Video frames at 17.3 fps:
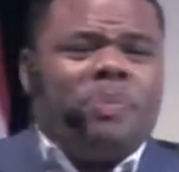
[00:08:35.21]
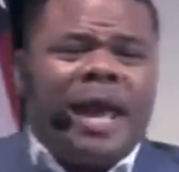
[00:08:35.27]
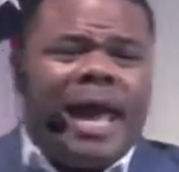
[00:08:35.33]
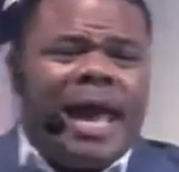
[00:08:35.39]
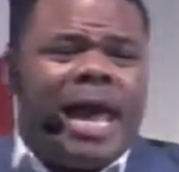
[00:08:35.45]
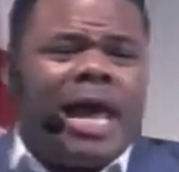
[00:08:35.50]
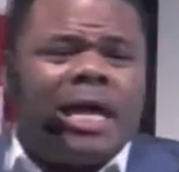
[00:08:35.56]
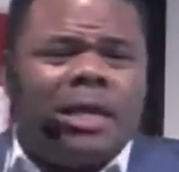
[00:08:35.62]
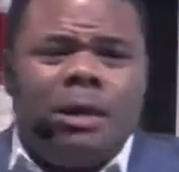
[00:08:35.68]

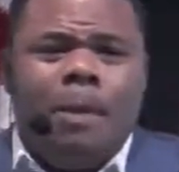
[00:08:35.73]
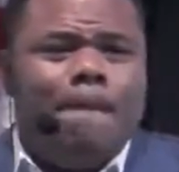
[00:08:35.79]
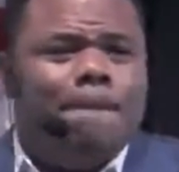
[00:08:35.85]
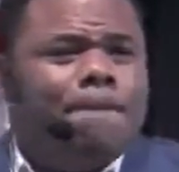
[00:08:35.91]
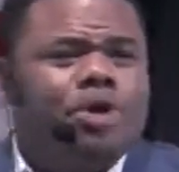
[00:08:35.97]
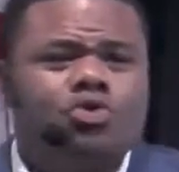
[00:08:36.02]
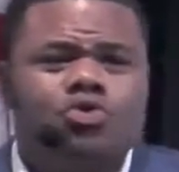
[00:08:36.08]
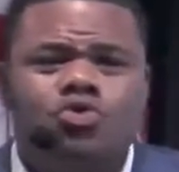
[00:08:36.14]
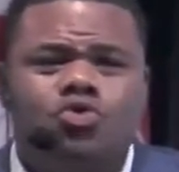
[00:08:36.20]

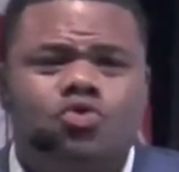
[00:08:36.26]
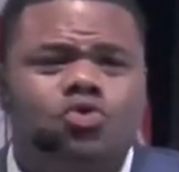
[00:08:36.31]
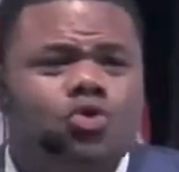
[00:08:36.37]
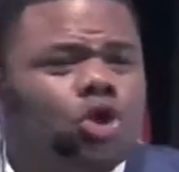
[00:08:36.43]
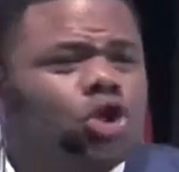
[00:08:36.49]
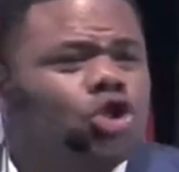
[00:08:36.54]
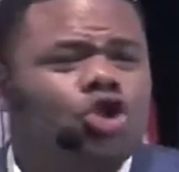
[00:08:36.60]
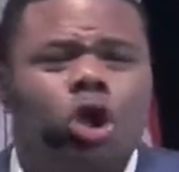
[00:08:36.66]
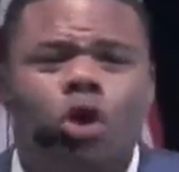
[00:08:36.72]
bad,
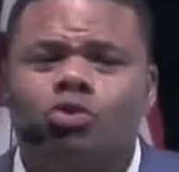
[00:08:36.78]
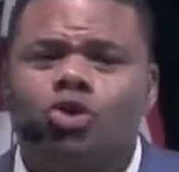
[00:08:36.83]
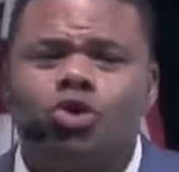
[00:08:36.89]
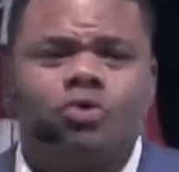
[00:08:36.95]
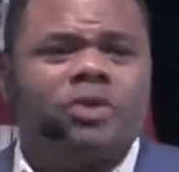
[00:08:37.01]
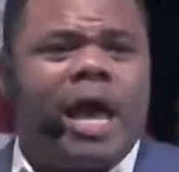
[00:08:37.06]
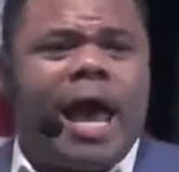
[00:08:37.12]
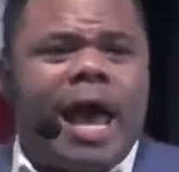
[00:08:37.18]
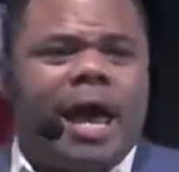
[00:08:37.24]
boo, don't
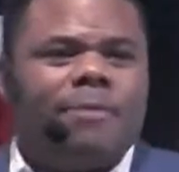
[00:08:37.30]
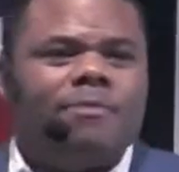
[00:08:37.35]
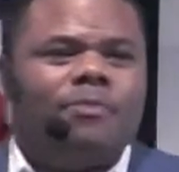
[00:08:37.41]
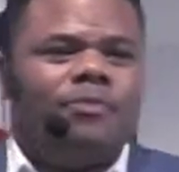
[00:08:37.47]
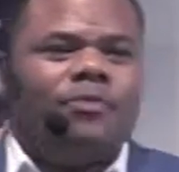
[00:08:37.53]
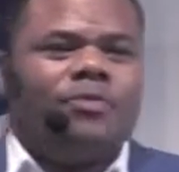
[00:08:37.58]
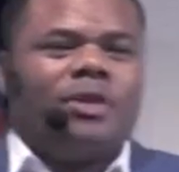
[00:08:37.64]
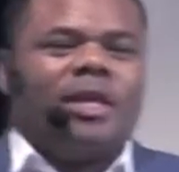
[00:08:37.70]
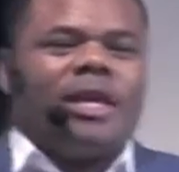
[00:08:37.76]
do
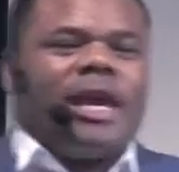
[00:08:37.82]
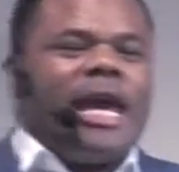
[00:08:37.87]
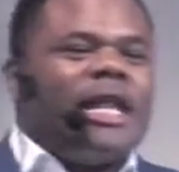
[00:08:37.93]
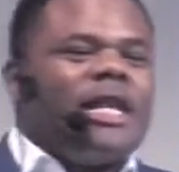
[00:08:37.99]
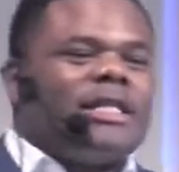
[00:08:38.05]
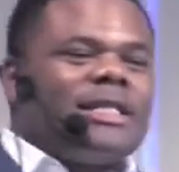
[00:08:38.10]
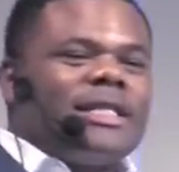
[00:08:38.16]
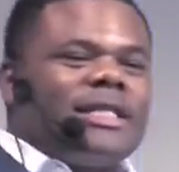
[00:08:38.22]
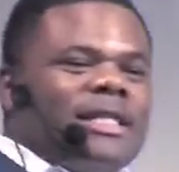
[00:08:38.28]
that. And it's